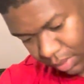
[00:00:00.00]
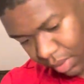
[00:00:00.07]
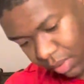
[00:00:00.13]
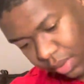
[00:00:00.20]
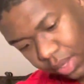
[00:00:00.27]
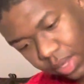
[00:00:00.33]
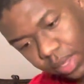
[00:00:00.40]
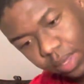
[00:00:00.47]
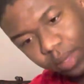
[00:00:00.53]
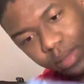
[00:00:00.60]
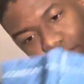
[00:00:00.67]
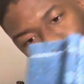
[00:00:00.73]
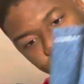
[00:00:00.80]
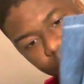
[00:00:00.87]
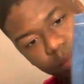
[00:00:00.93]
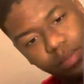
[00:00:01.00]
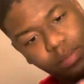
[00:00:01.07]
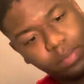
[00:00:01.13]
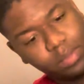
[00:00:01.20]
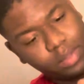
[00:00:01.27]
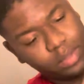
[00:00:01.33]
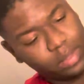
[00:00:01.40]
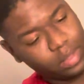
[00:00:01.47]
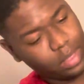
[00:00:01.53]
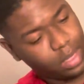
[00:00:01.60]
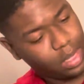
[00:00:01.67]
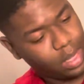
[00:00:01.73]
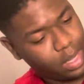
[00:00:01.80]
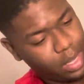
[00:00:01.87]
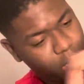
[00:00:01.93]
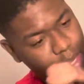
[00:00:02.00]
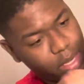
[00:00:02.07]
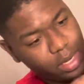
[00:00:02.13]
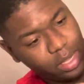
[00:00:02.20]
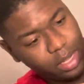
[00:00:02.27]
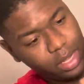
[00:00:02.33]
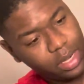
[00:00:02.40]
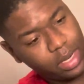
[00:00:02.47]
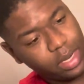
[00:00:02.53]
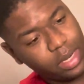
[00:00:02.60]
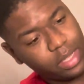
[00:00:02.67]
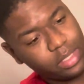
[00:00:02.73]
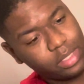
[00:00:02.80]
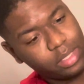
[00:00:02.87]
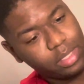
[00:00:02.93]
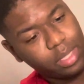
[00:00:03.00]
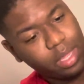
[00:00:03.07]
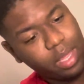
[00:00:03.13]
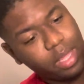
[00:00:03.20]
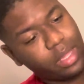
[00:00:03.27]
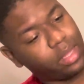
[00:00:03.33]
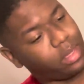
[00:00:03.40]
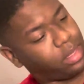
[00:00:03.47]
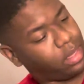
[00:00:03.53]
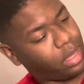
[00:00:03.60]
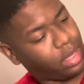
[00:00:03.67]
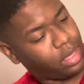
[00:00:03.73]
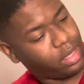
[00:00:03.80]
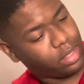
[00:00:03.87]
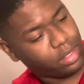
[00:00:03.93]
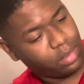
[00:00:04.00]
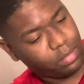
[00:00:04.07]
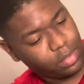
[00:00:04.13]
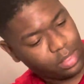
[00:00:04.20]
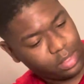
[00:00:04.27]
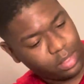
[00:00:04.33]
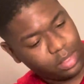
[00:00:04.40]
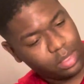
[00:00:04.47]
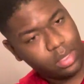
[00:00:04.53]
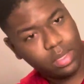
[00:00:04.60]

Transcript: Okay. And then it just got, I guess, some little